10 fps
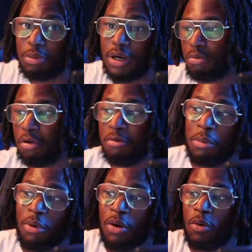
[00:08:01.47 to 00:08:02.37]
But
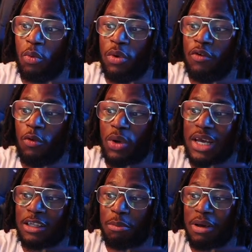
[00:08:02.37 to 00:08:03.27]
remember, we
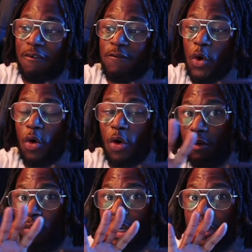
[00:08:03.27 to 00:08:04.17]
get to pick four.
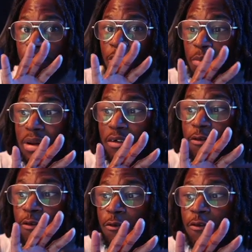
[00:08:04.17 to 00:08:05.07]
We get to
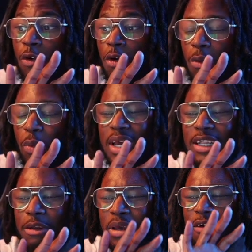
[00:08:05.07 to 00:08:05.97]

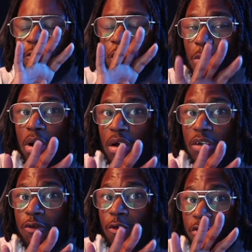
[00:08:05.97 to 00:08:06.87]
pick four
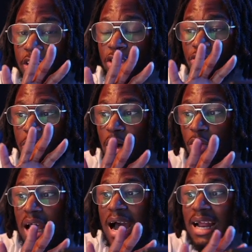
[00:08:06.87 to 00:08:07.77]
plugins for
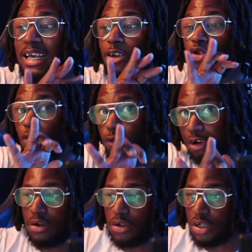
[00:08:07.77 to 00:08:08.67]
£300 and get 2
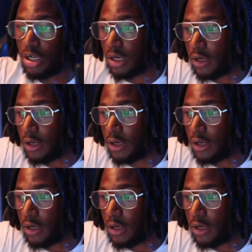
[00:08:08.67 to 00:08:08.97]
free. You get it?